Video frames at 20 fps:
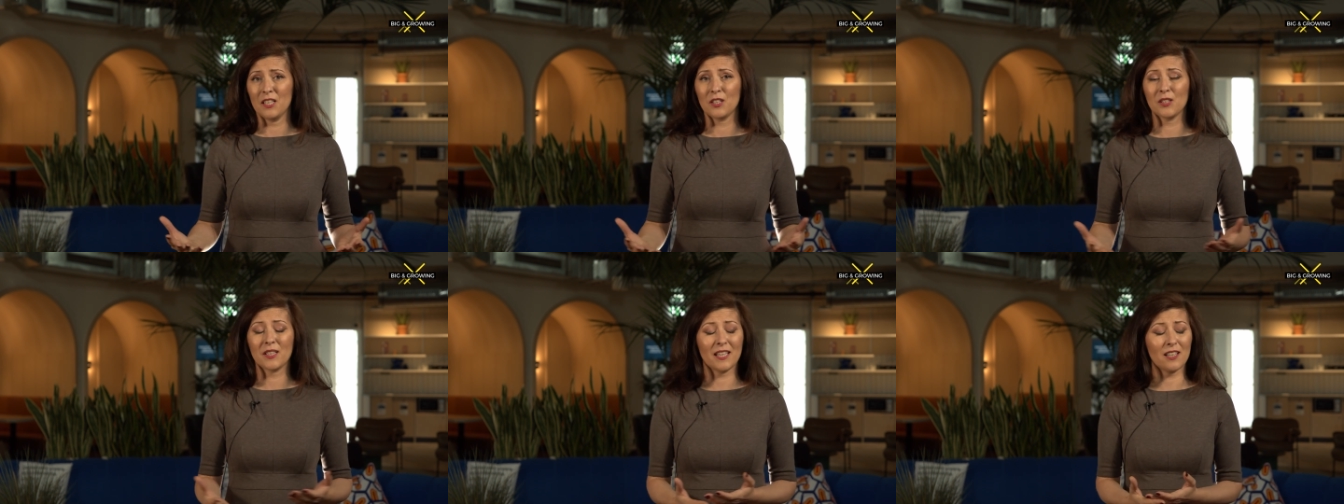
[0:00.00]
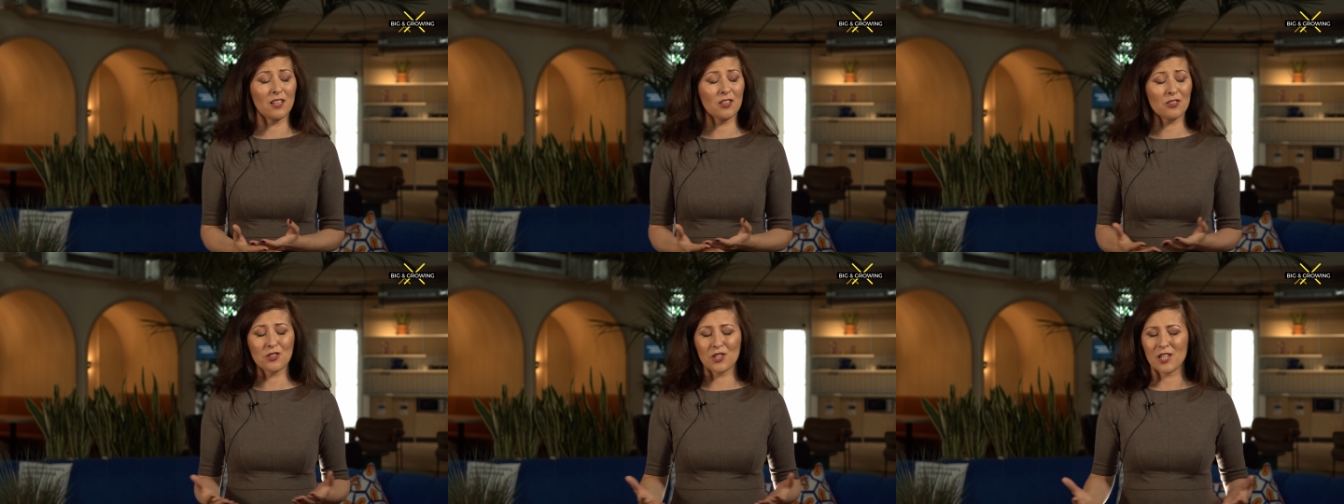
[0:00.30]
You
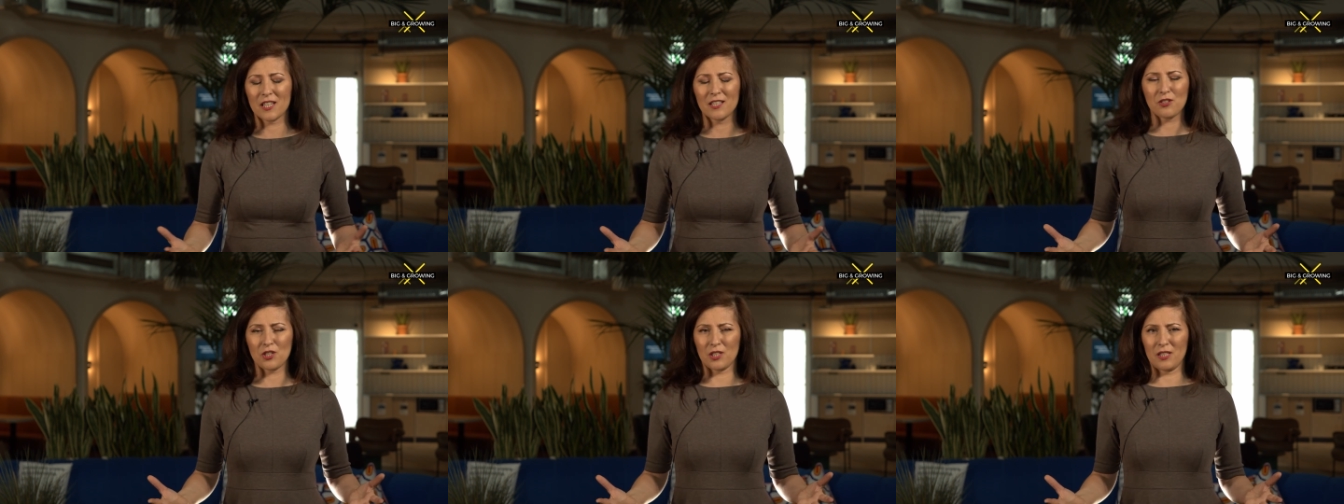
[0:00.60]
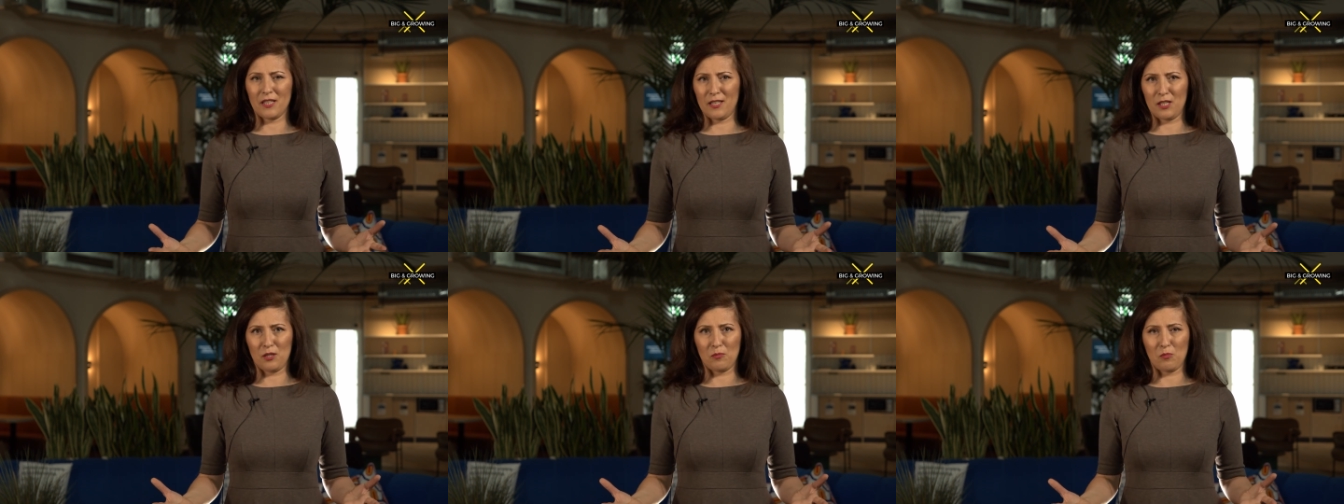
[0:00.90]
cannot change
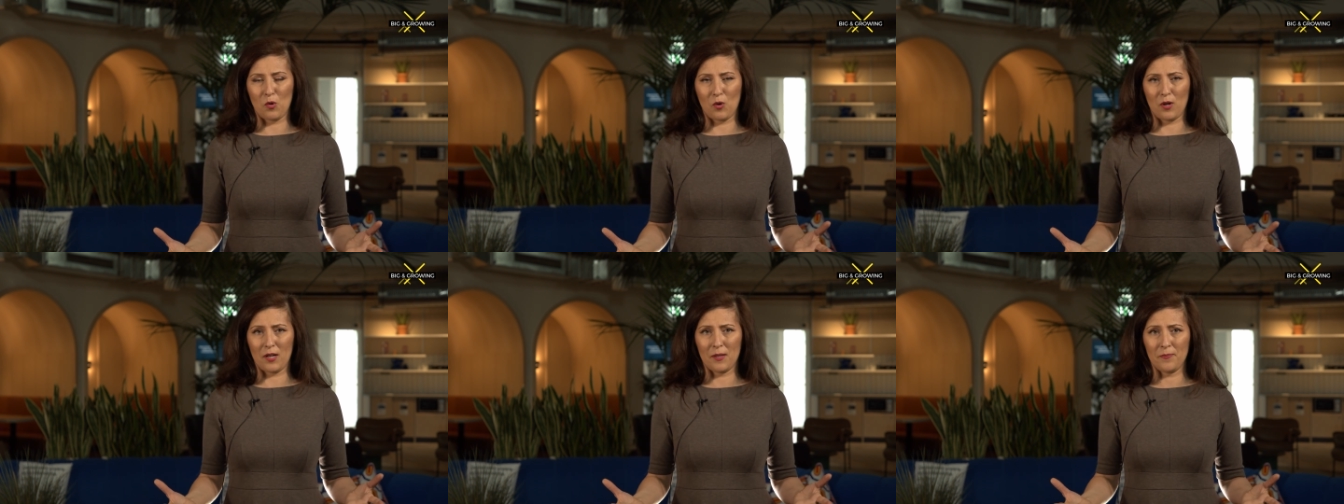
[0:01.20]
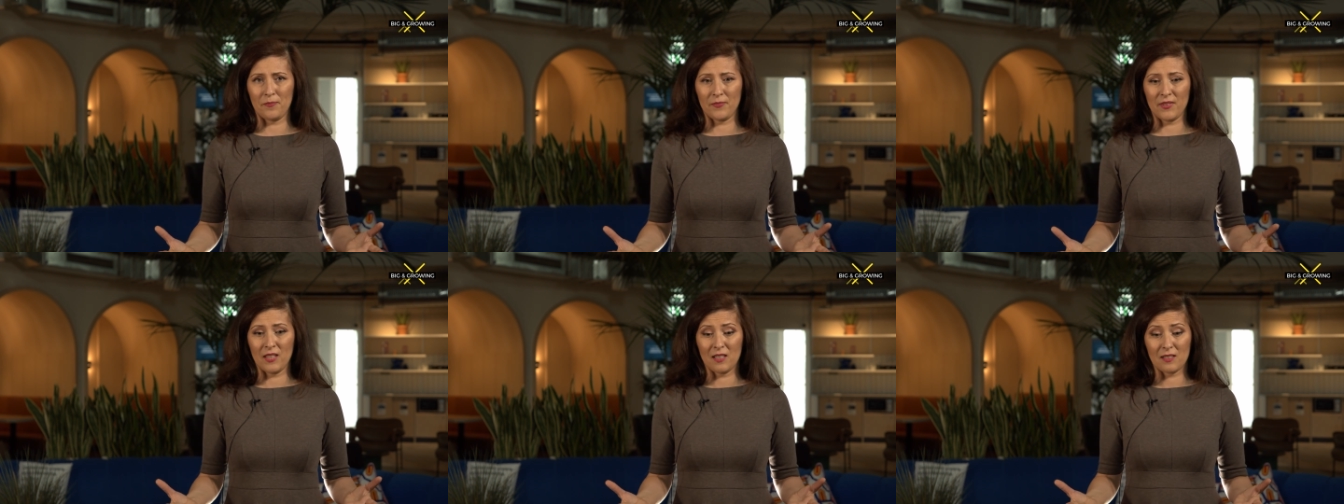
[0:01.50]
it anymore.
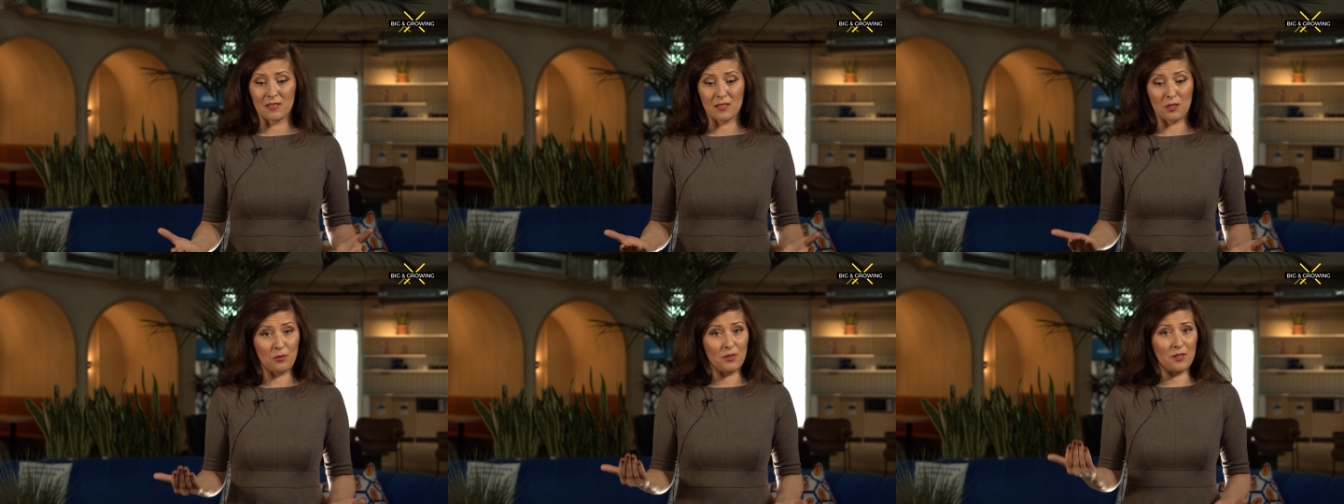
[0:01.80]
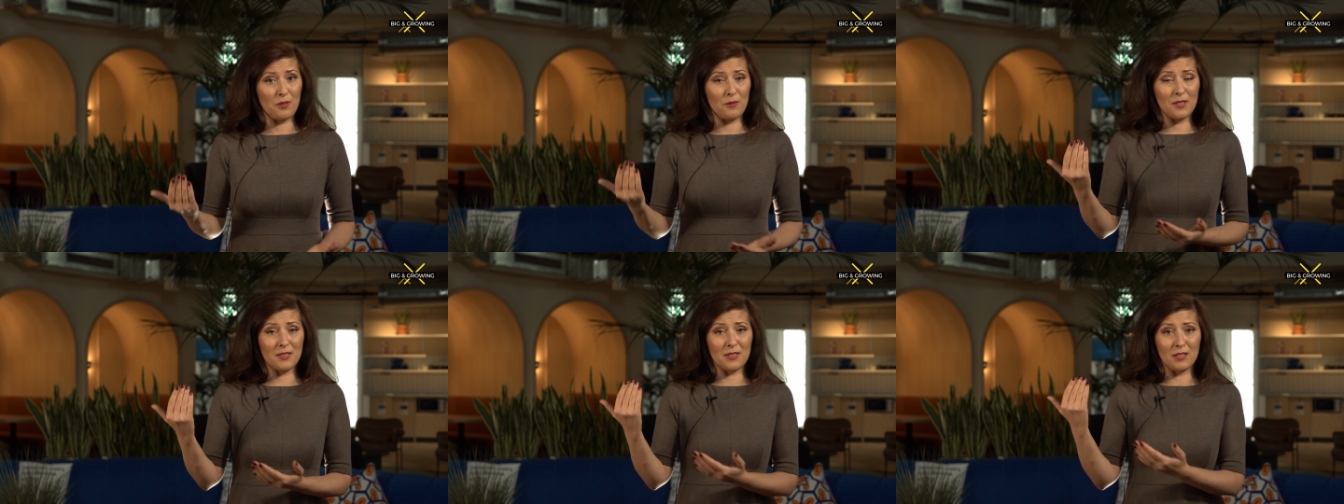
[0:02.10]
So
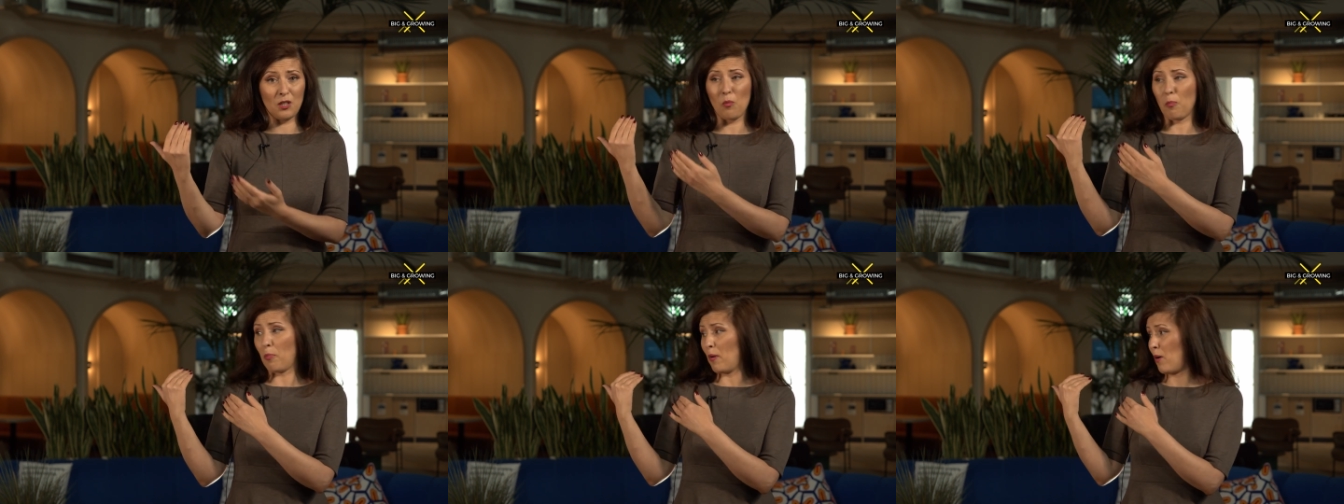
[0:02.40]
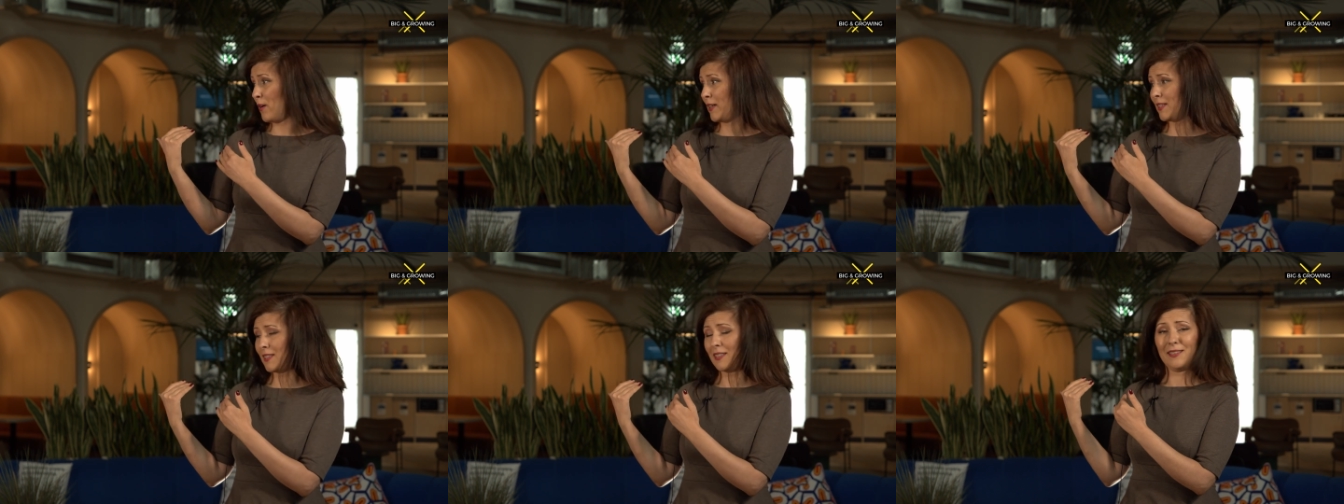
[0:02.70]
there is no
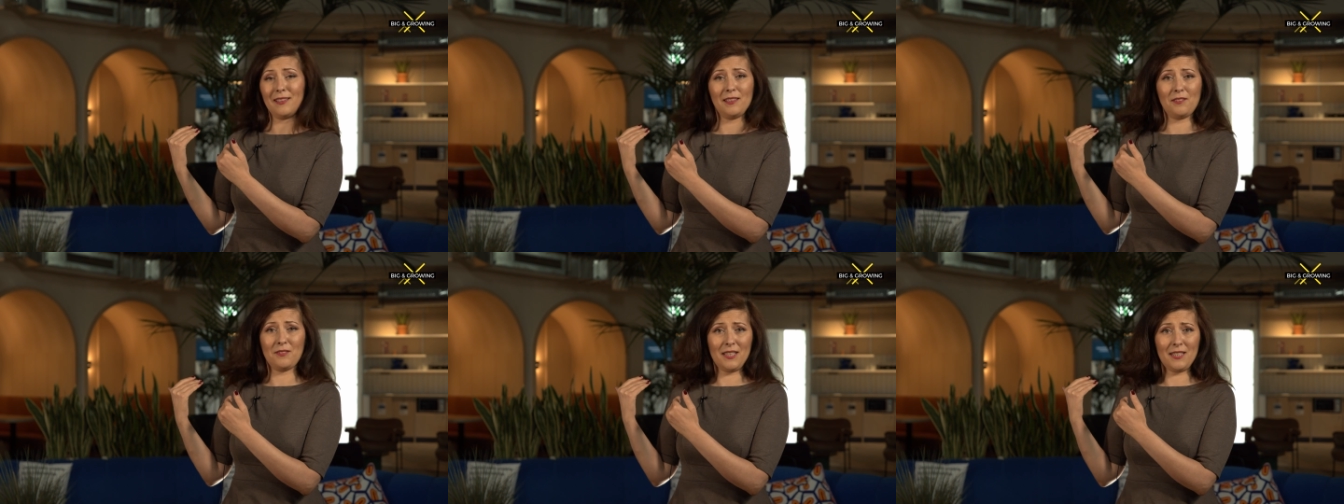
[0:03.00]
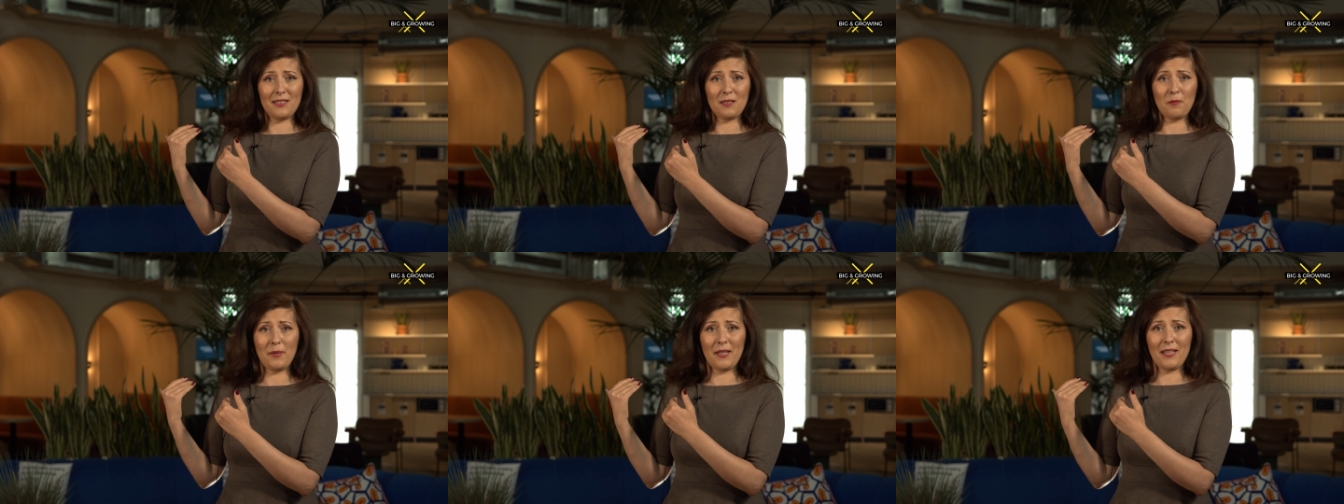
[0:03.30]
point in
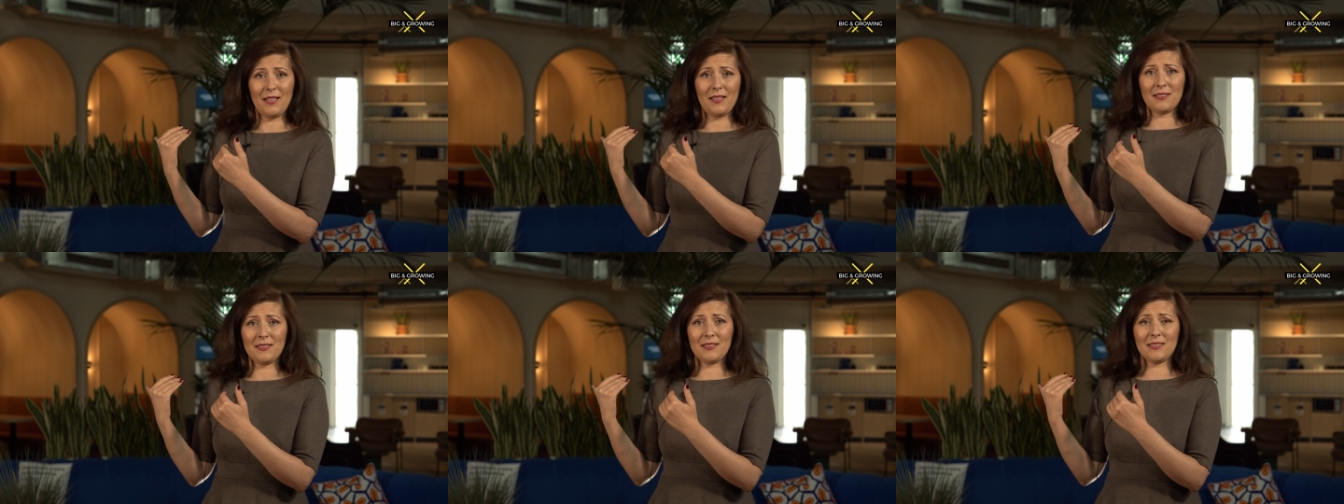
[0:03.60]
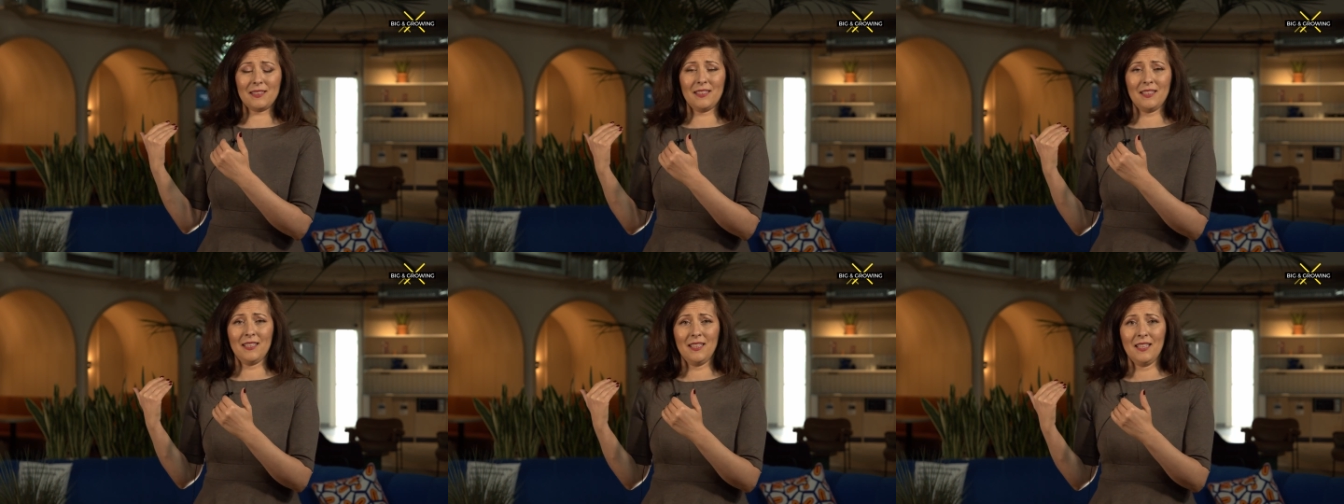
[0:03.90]
living in the past.